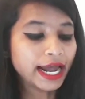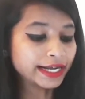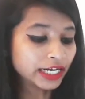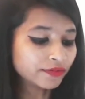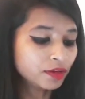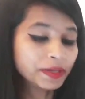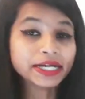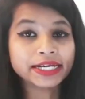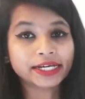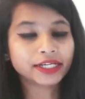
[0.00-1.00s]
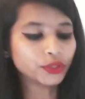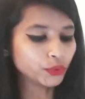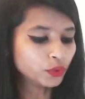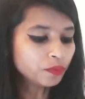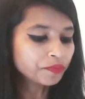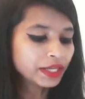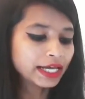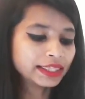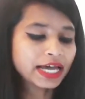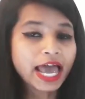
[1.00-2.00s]
and it will be connected to,
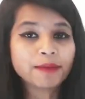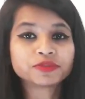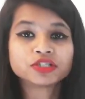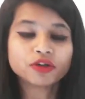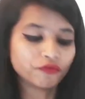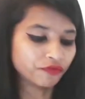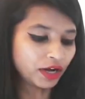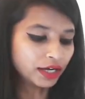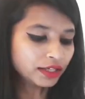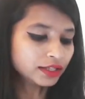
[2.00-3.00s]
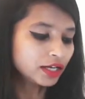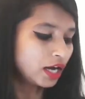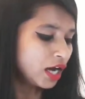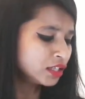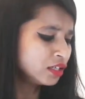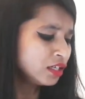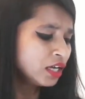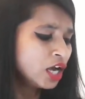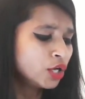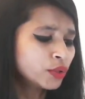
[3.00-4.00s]
in the absence of one, the other
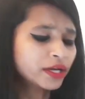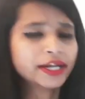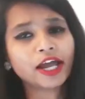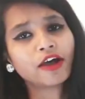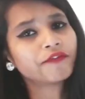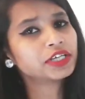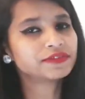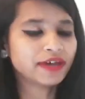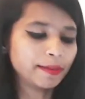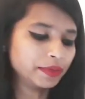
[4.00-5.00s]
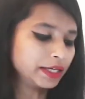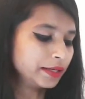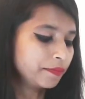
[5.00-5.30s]
took care of his family.